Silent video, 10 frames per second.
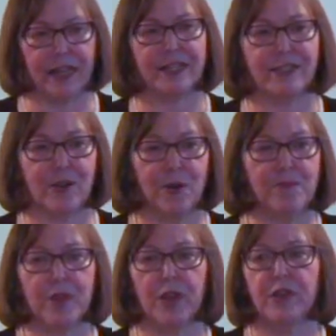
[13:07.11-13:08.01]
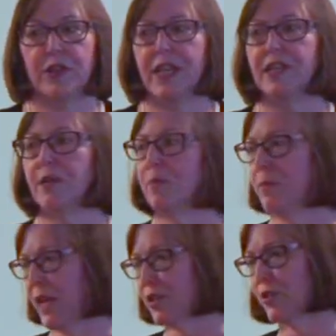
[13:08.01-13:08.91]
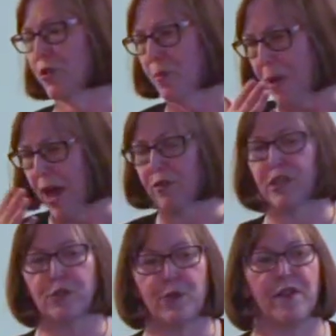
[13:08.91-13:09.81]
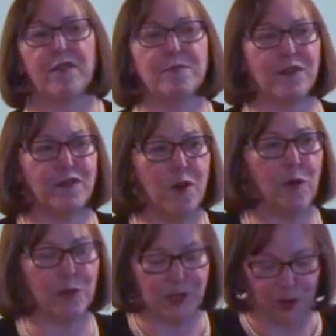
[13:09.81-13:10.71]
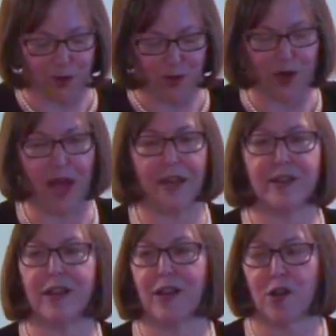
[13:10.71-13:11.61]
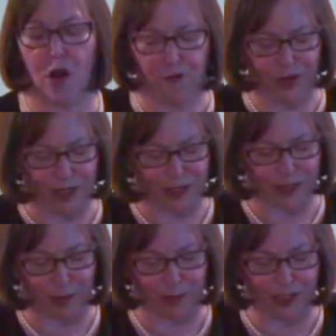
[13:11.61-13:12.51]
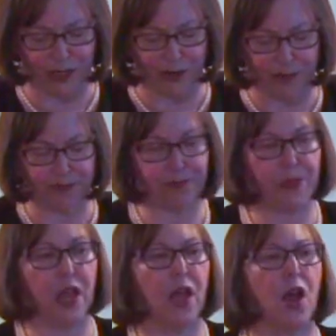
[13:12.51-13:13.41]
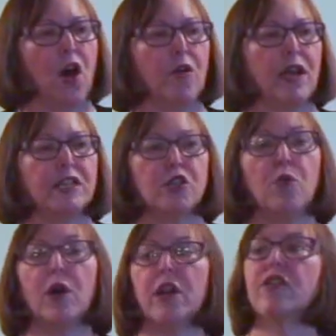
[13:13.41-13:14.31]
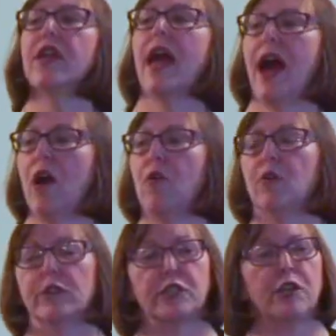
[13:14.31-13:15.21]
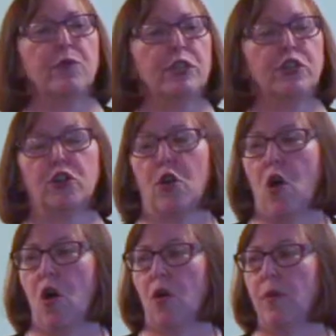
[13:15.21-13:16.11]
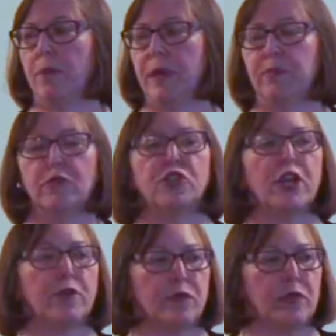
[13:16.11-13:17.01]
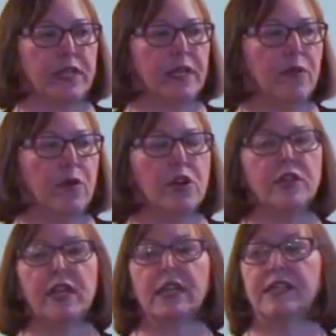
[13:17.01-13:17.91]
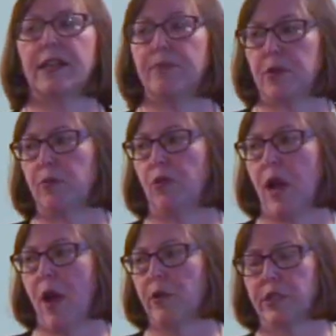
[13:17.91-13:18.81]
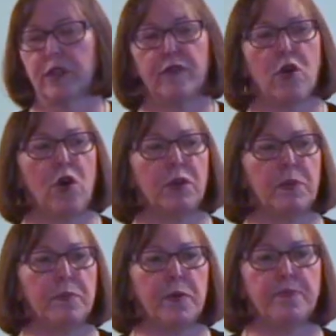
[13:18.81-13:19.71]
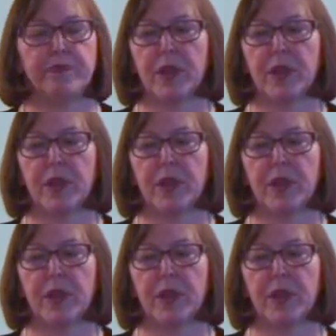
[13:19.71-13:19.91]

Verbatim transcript: And so you need to make sure your mouth is away from the phone so you're not uh, coughing into someone's ear. Okay, so what are the hours that we should call people generally? What are the acceptable hours of calling people?